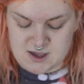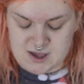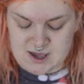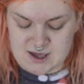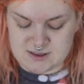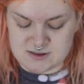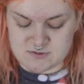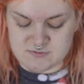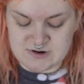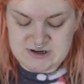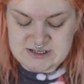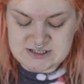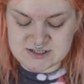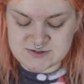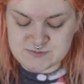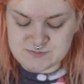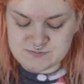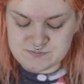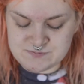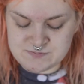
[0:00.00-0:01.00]
And the
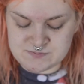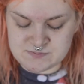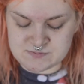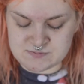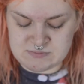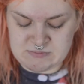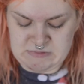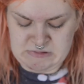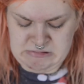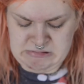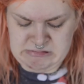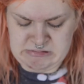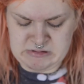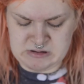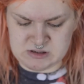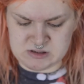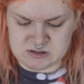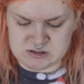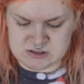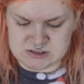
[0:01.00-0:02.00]
reason... oh,
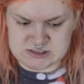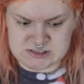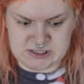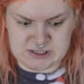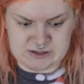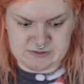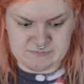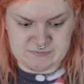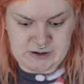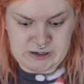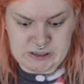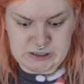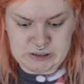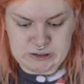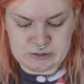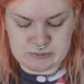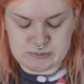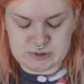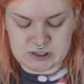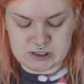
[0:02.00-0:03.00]
it's like farting
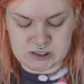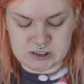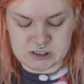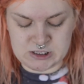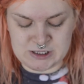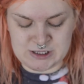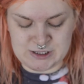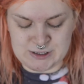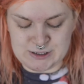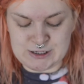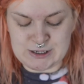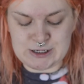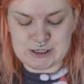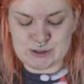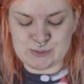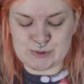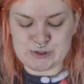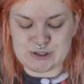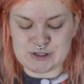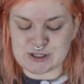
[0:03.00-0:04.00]
on me. You know
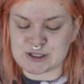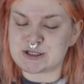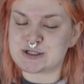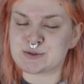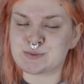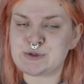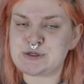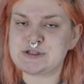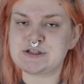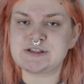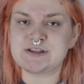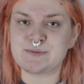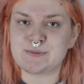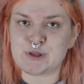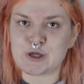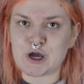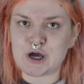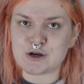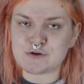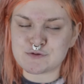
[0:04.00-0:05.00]
when you're like squeezing
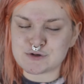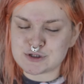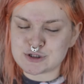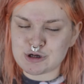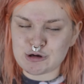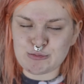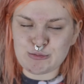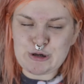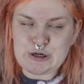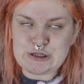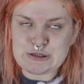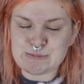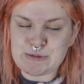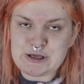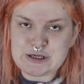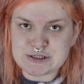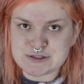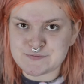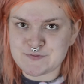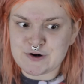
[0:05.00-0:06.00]
something out of a tube and it
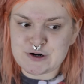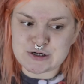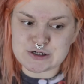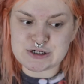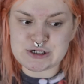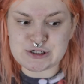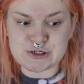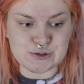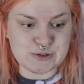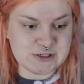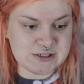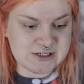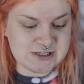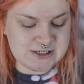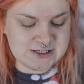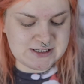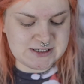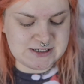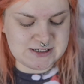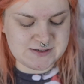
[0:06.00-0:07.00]
makes farting
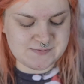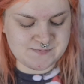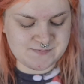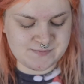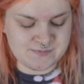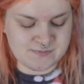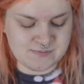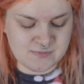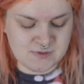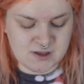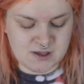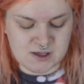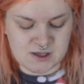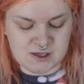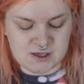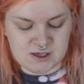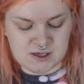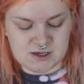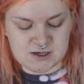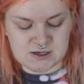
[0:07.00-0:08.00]
noises?
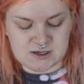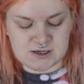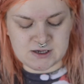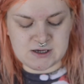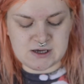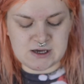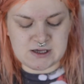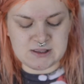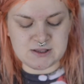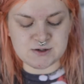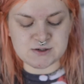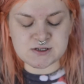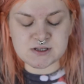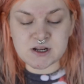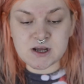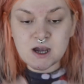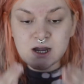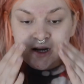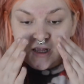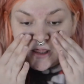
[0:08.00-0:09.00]
Yeah, those are
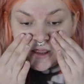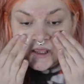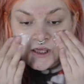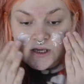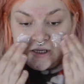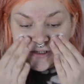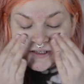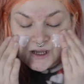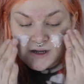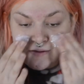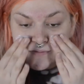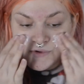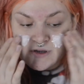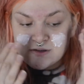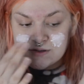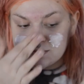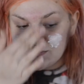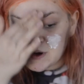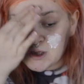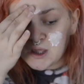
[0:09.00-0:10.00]
the kind of things that
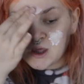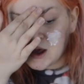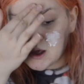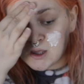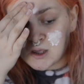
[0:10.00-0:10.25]
amuse me.